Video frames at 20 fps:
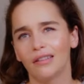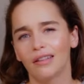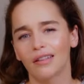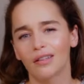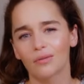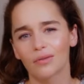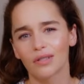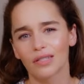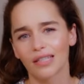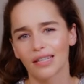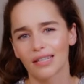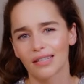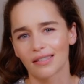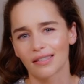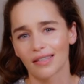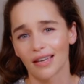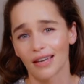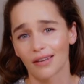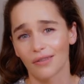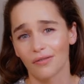I don't want to say
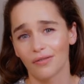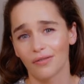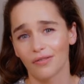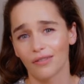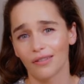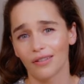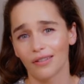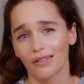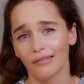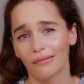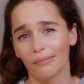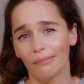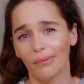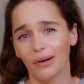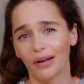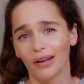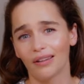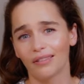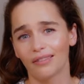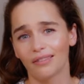safe,
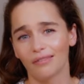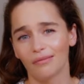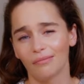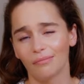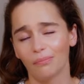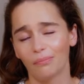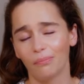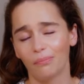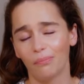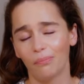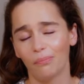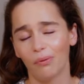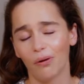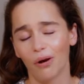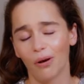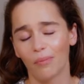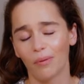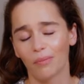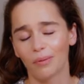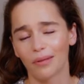but
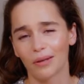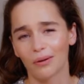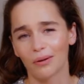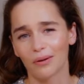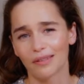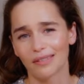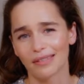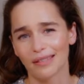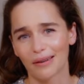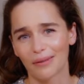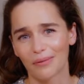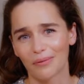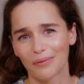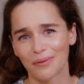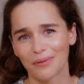probably quite safe.